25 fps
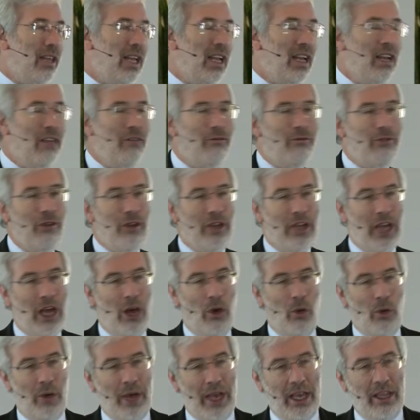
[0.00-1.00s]
that if we
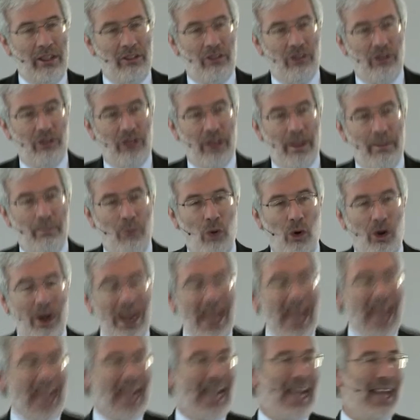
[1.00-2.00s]
go into the
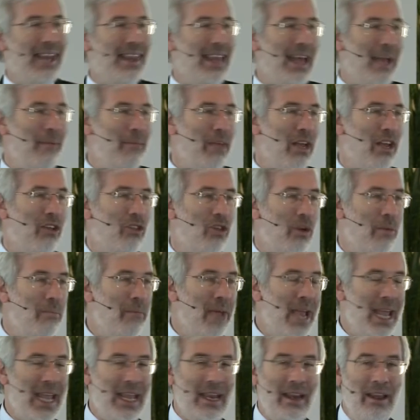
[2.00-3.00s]
more academic
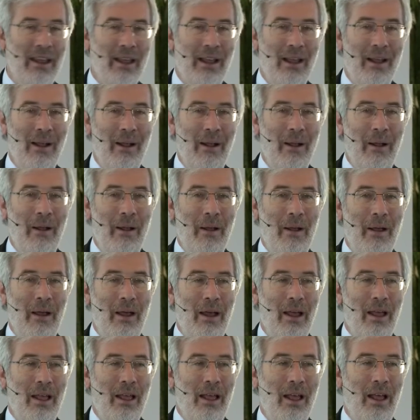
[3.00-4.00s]
domain,
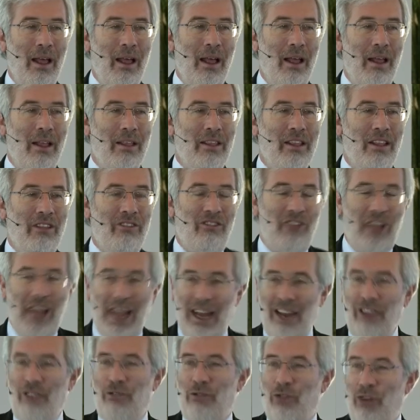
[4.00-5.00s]
the
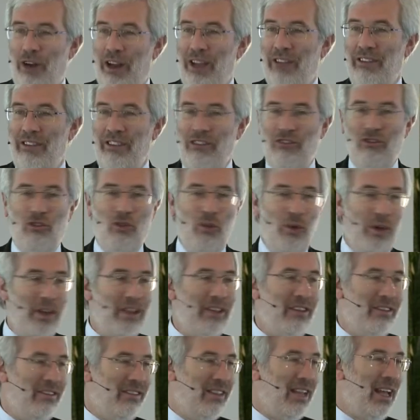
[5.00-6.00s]
challenge for us is to
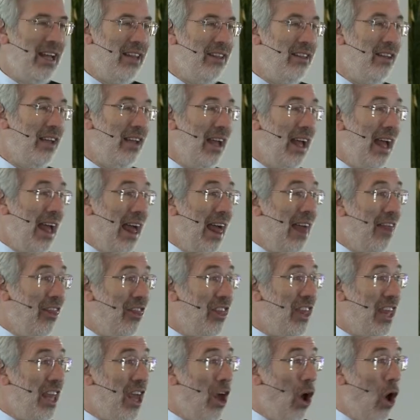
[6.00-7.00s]
understand
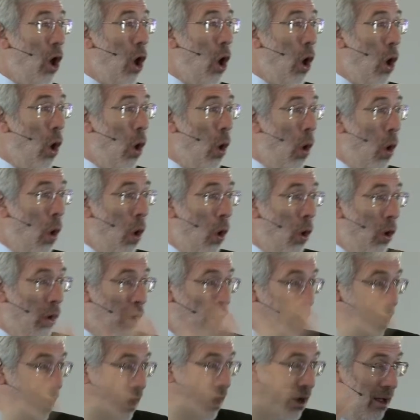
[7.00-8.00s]
the
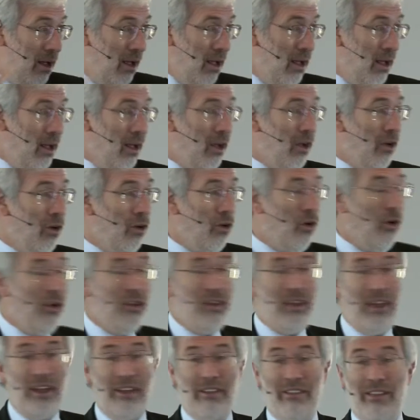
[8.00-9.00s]
whole
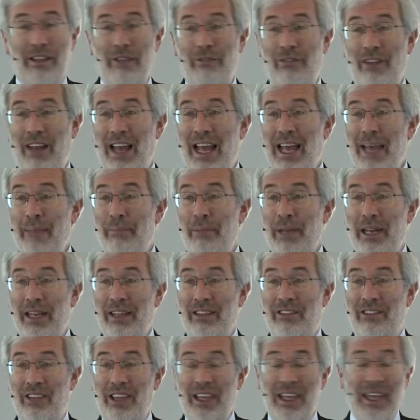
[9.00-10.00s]
context of
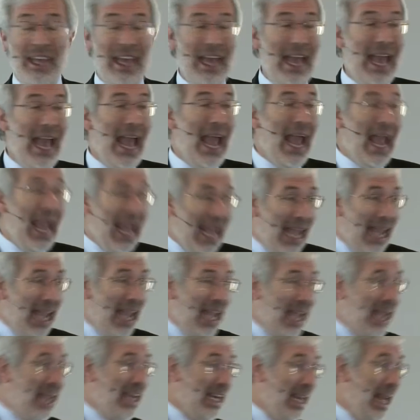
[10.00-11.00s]
liability
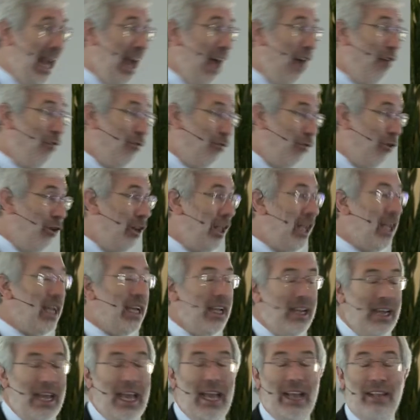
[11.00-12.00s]
in a fully
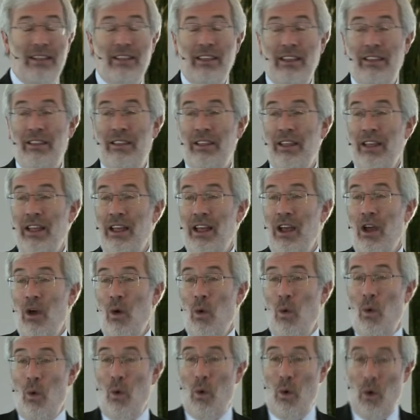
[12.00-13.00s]
connected,
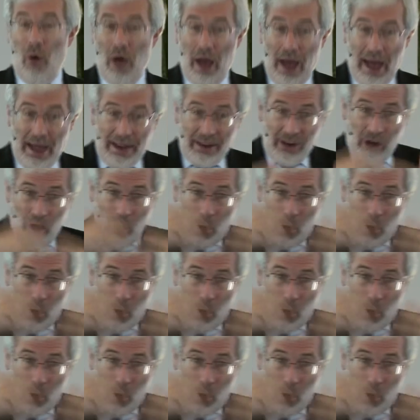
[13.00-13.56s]
an